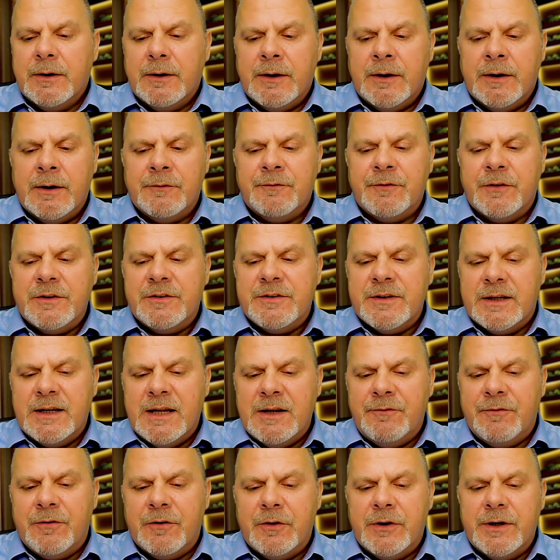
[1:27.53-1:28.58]
for
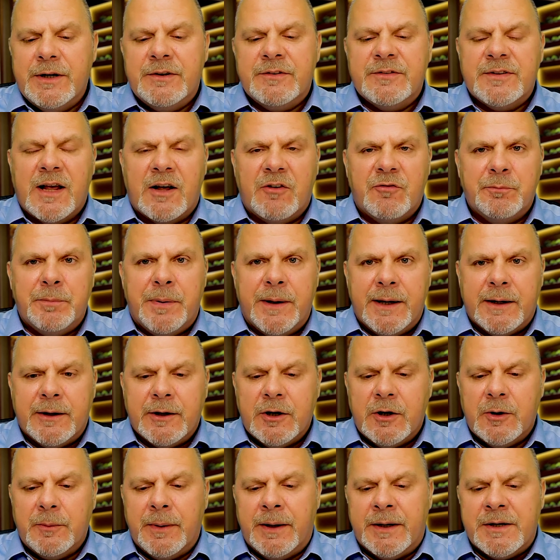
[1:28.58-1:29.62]
delivery,
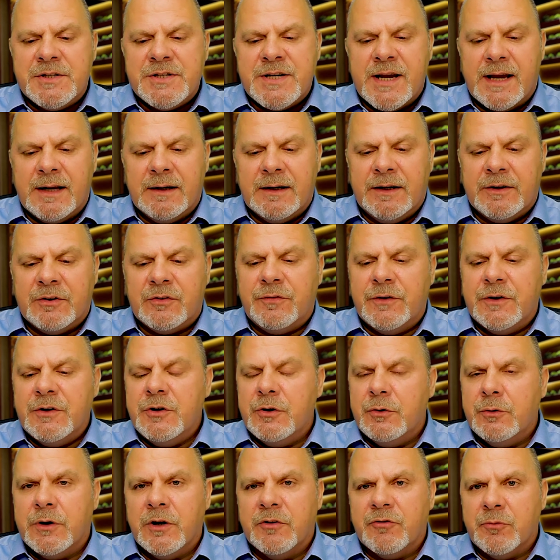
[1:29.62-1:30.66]
self-pickup and checklists for
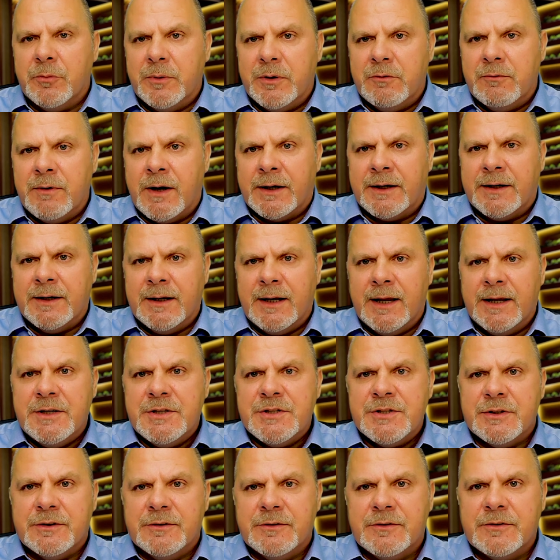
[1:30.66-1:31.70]
new government
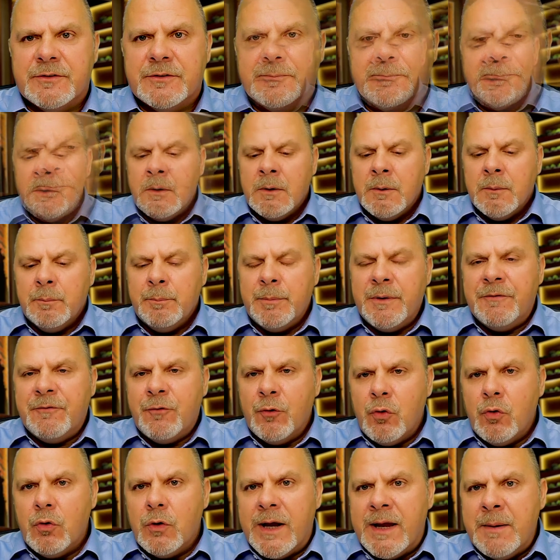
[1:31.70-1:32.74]
regulations.
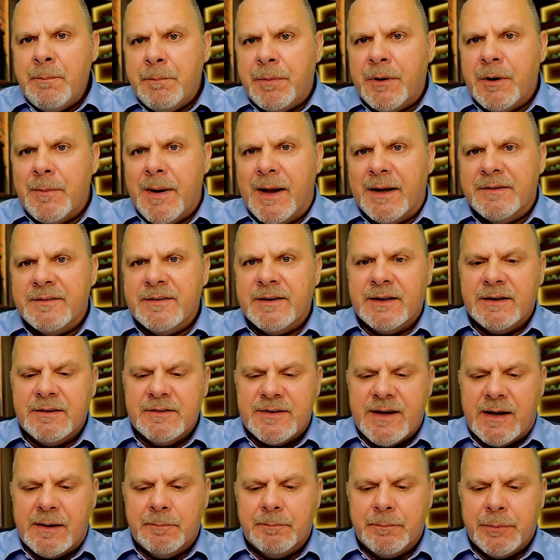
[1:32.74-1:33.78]
Before implementing
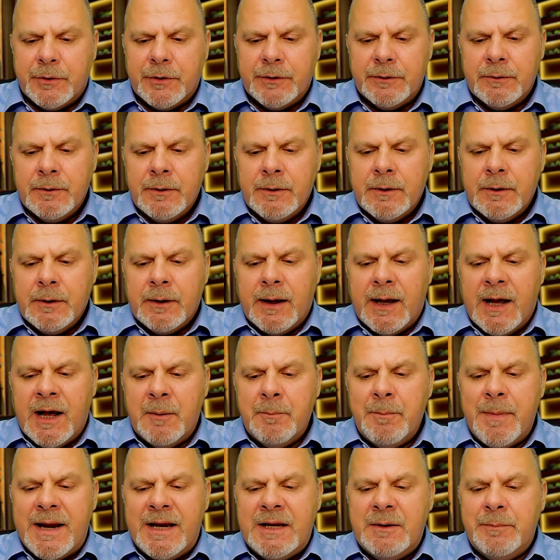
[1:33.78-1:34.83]
Zenput, our
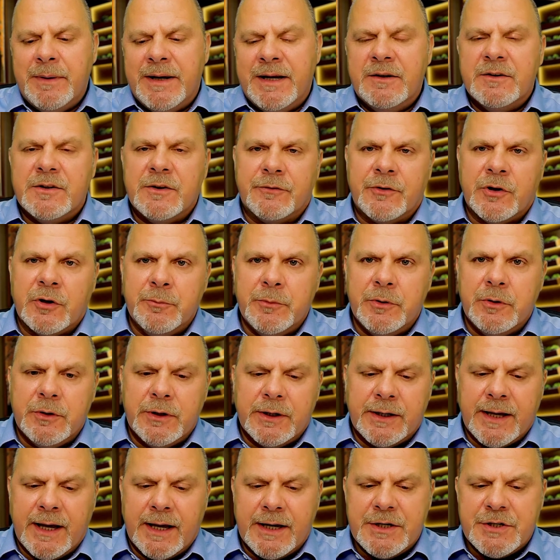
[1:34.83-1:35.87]
main means of
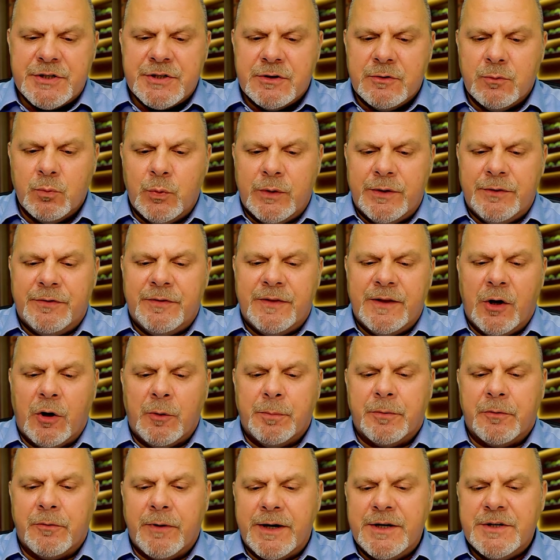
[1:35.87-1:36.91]
communication with the
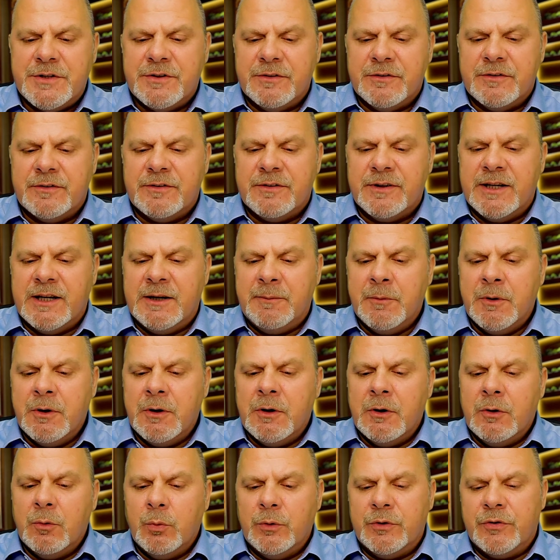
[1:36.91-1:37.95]
operations team
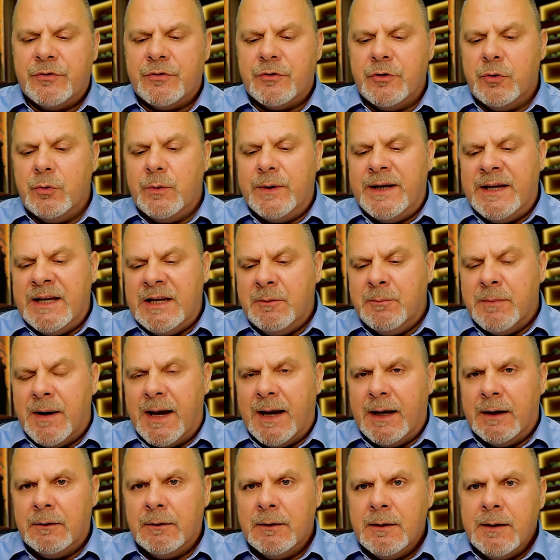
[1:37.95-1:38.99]
was through
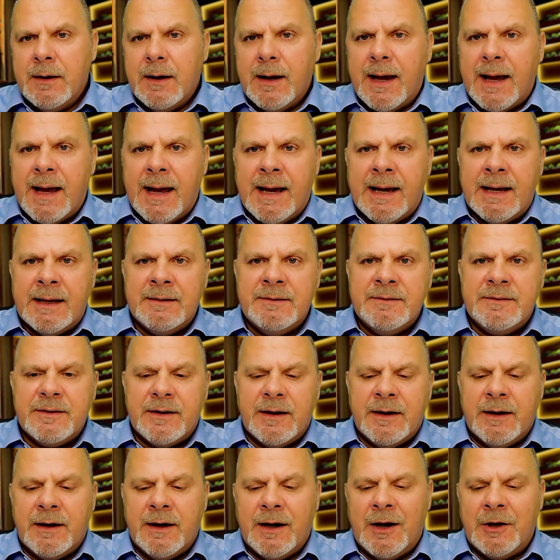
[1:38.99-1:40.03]
email and
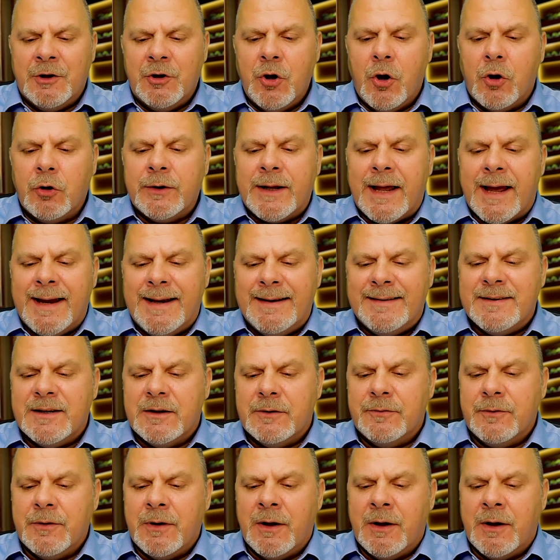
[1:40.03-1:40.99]
a non-native